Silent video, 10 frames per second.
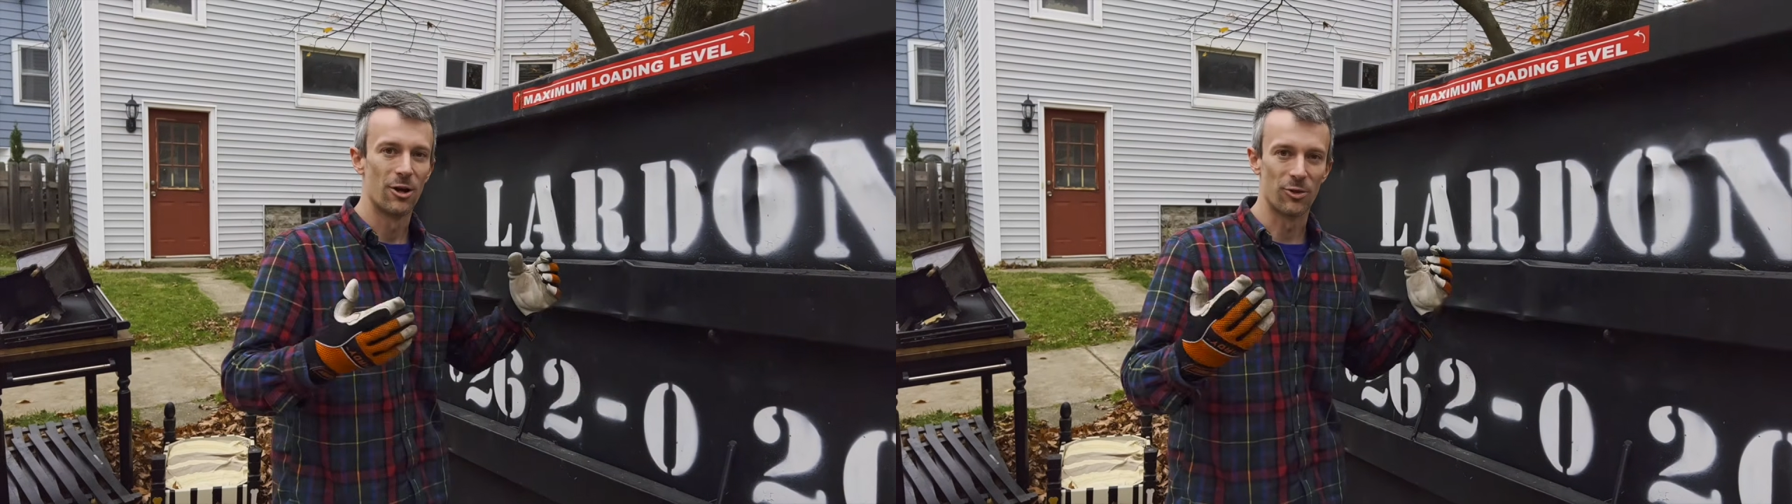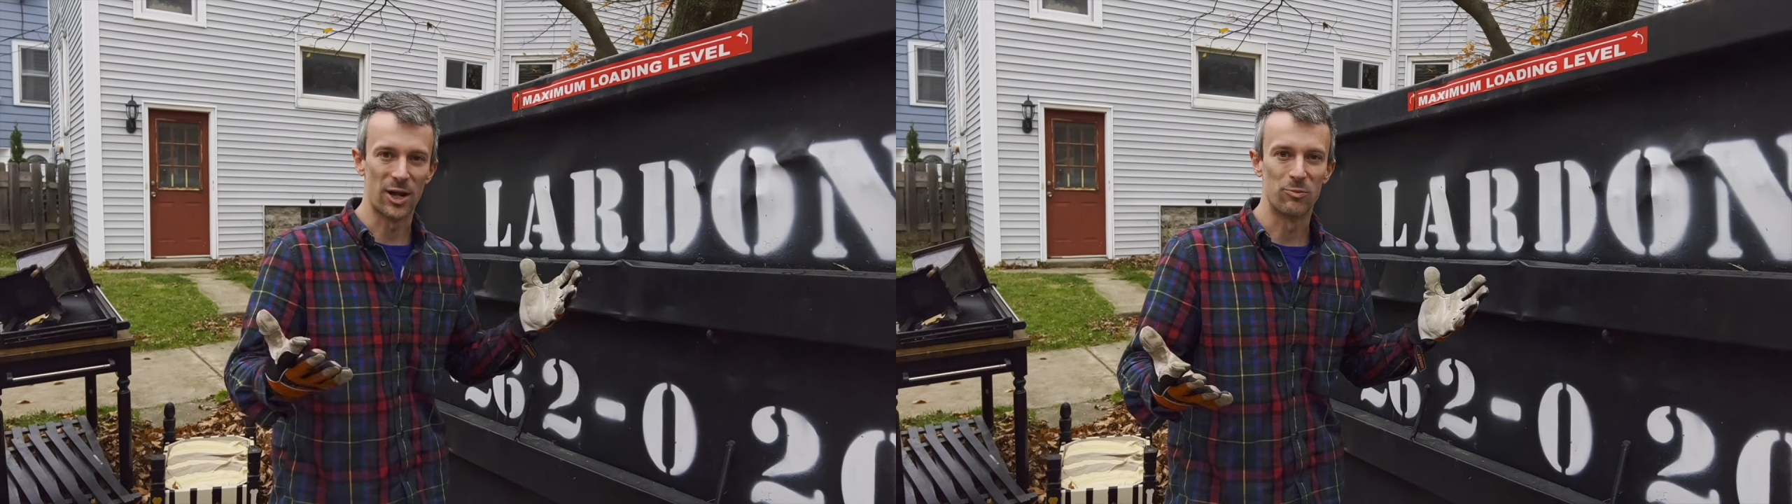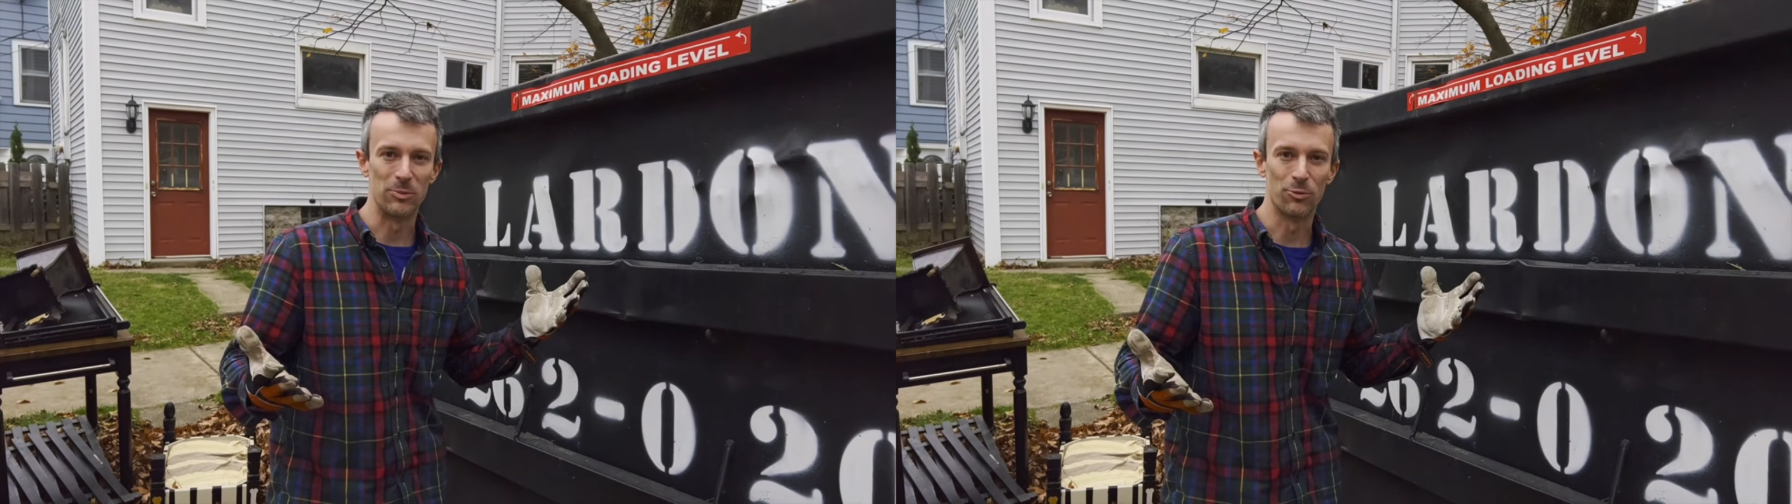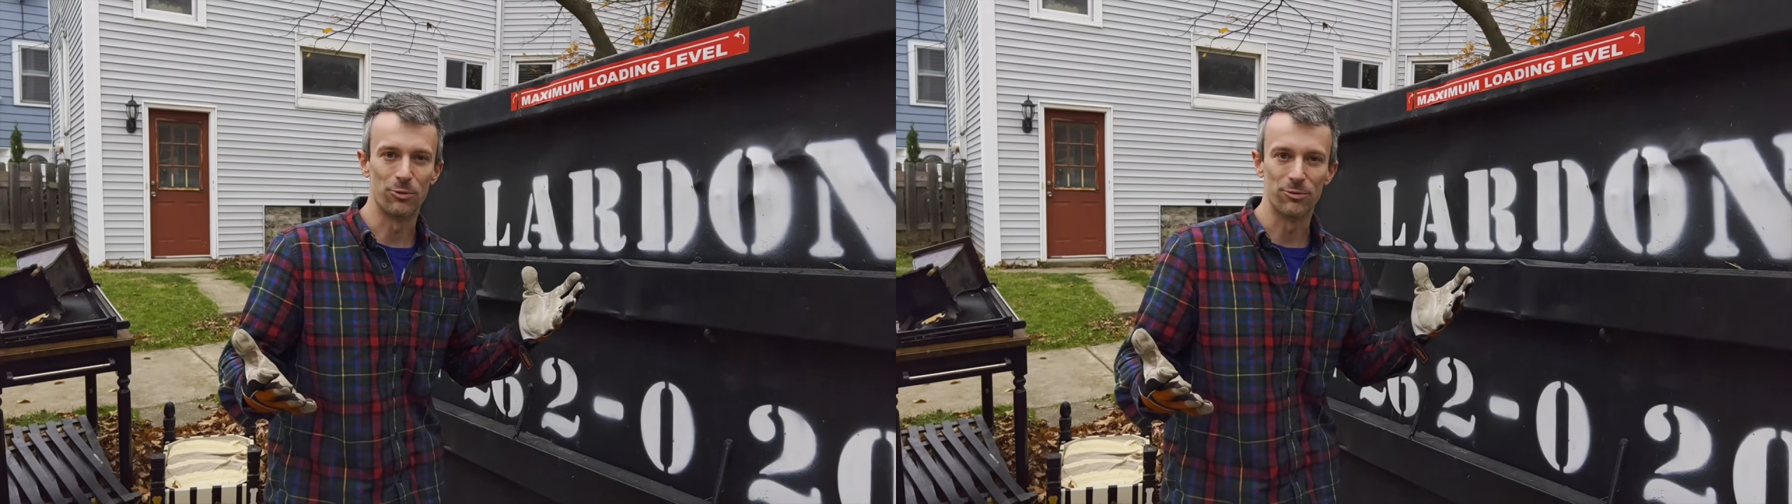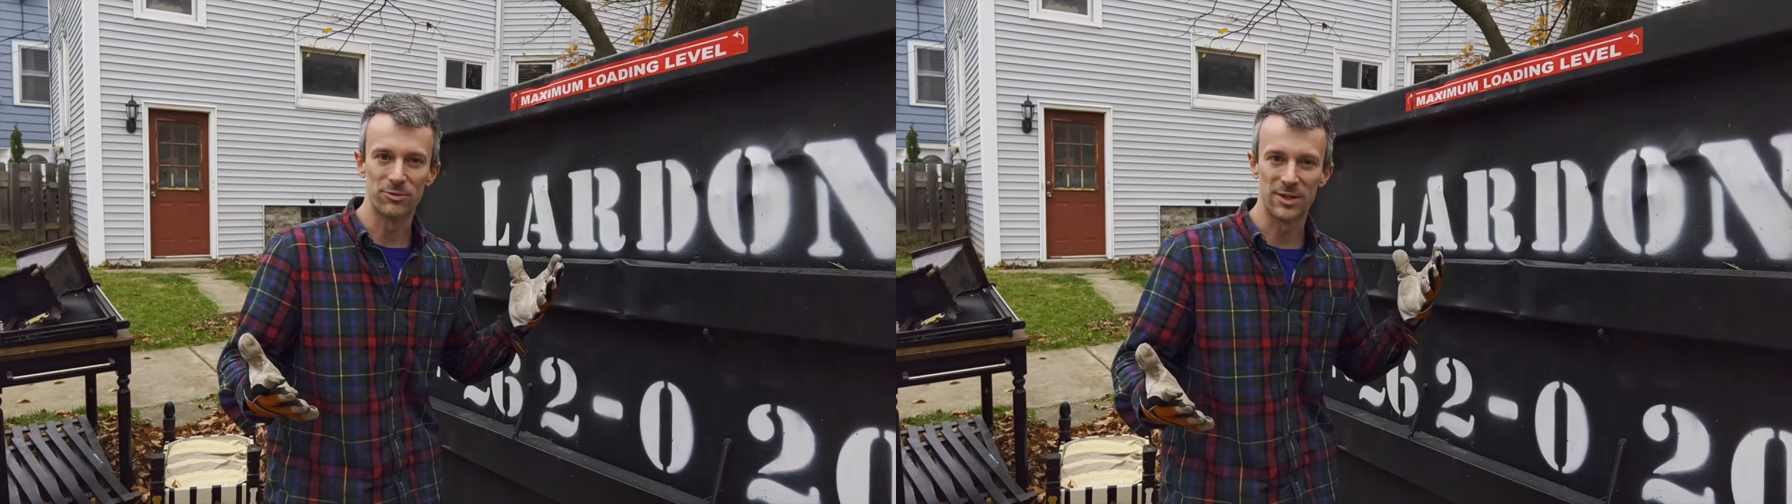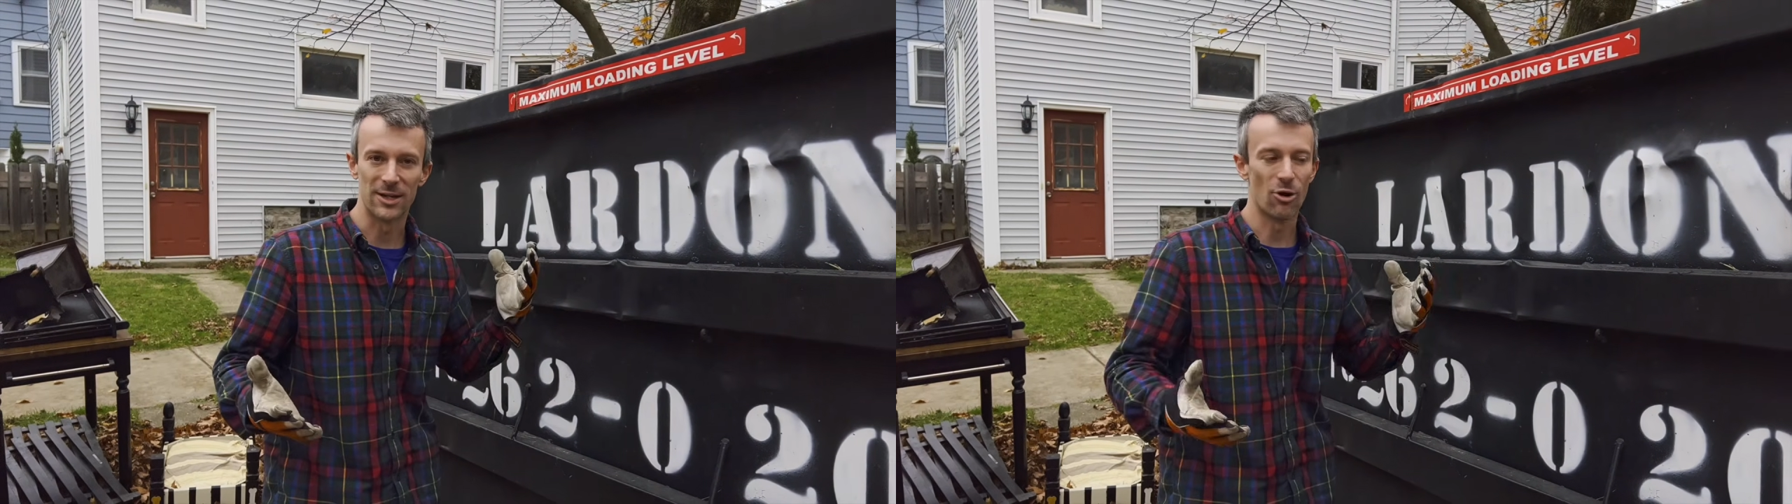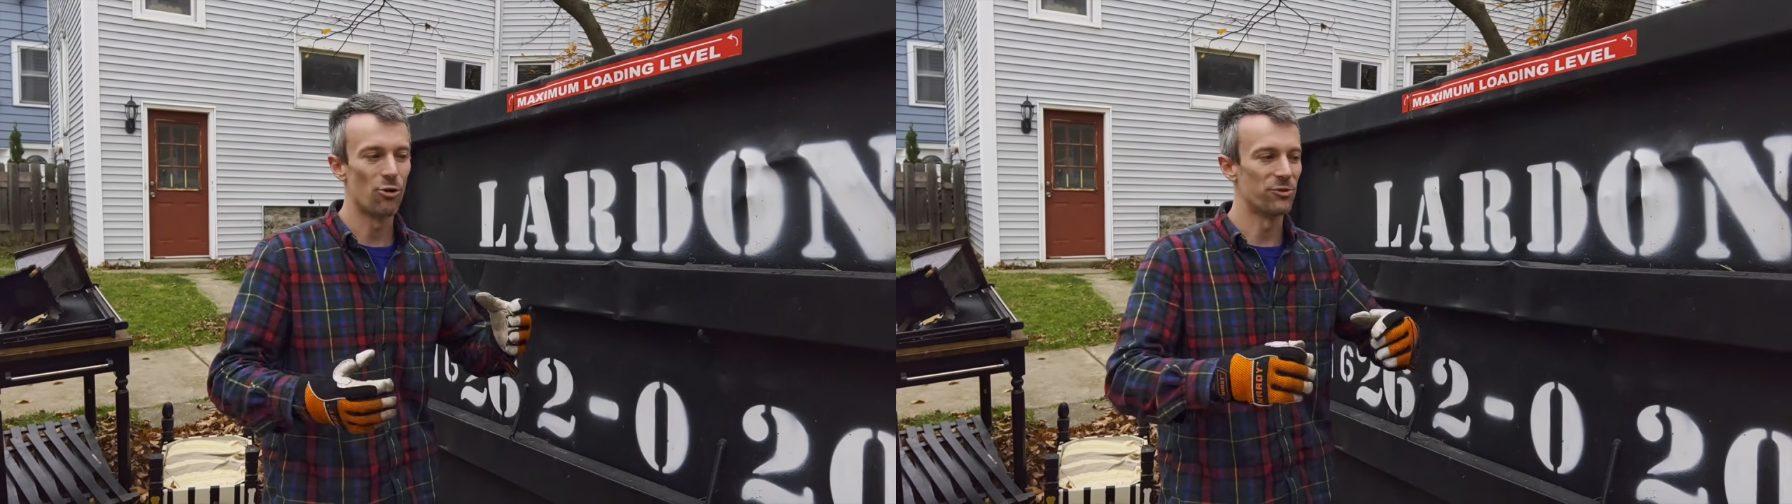A lot of people say, oh,